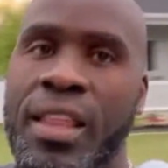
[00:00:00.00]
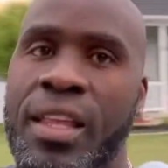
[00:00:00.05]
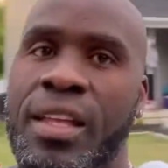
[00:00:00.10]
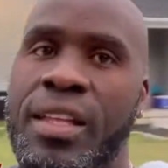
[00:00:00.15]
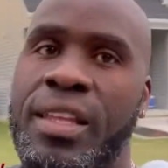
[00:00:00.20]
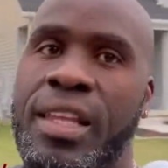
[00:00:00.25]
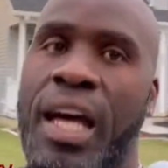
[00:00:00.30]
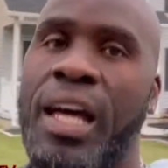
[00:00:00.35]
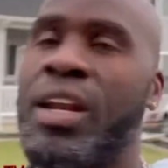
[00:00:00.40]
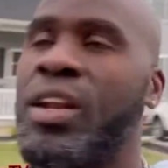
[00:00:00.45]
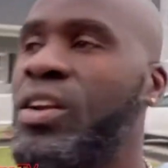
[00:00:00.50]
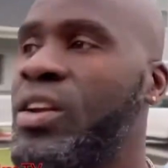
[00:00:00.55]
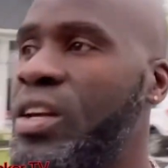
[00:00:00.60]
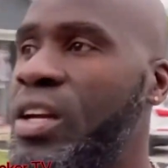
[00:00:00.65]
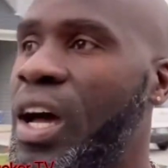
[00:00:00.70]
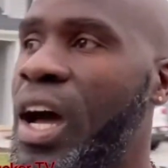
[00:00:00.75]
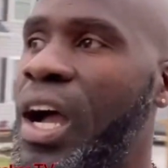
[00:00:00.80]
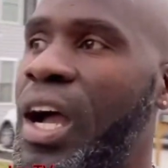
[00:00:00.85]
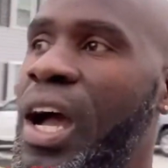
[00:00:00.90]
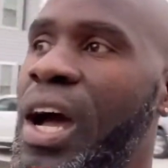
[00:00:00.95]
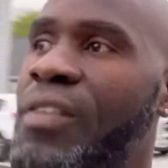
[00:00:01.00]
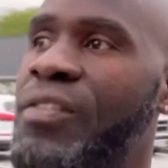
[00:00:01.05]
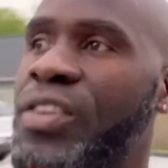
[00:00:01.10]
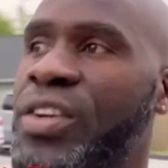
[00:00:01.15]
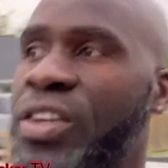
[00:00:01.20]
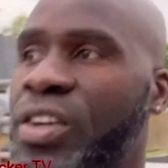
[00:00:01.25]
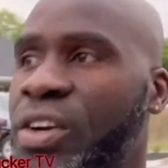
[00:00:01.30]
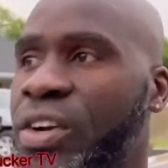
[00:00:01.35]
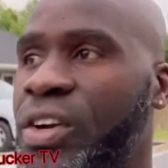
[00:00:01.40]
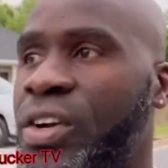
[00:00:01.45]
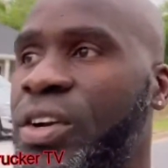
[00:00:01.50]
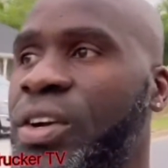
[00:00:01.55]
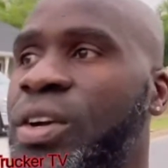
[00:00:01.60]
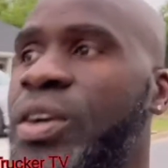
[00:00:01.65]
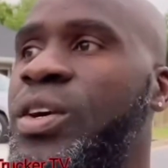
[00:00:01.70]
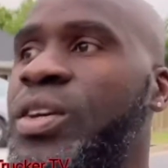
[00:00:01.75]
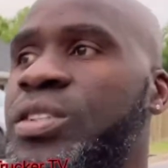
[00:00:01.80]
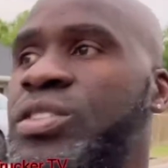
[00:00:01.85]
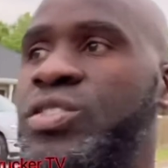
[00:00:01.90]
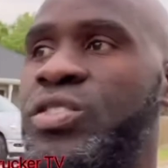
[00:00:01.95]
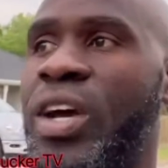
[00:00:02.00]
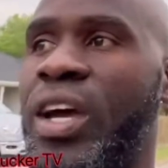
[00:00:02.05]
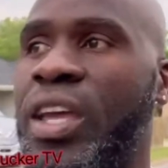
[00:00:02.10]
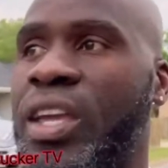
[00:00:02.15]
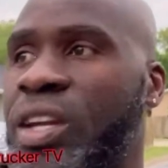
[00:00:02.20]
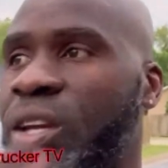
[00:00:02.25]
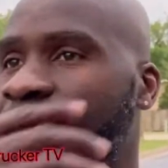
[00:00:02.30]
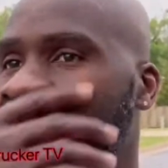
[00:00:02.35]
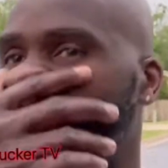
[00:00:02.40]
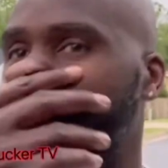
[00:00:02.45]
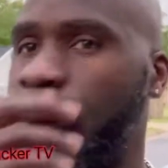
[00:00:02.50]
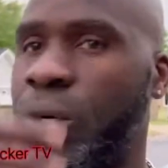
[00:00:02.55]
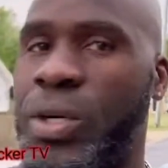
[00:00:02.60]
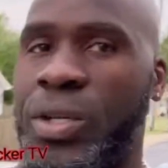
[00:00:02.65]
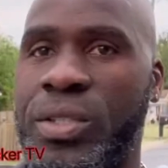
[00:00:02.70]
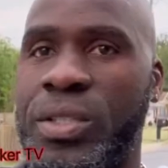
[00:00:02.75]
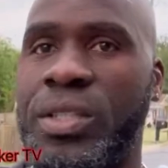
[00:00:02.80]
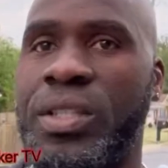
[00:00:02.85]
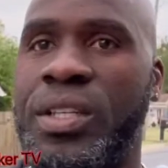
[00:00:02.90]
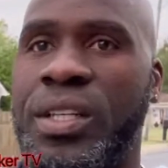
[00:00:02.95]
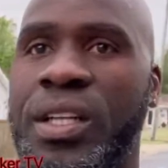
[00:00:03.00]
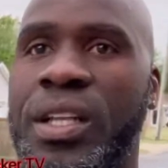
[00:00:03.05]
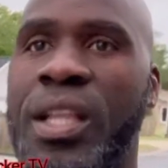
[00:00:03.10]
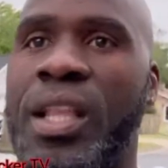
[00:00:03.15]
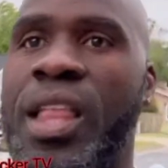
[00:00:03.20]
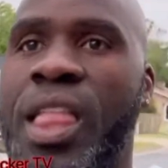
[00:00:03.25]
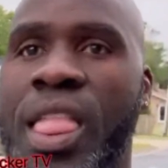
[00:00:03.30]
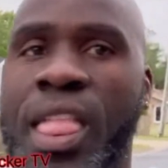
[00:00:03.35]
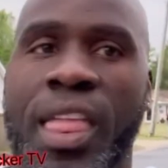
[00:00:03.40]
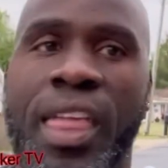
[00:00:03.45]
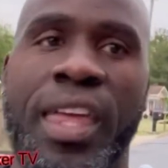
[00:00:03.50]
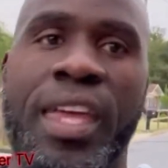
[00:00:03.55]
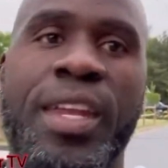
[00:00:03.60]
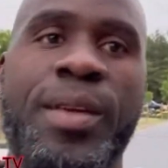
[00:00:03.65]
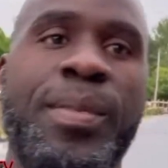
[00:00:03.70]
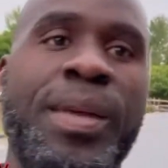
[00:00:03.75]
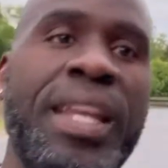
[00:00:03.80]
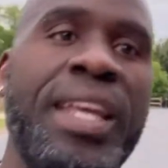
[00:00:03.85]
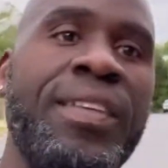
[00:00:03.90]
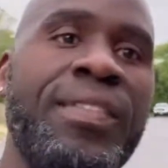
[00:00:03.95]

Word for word: That little dog having her dragging her around. Can you believe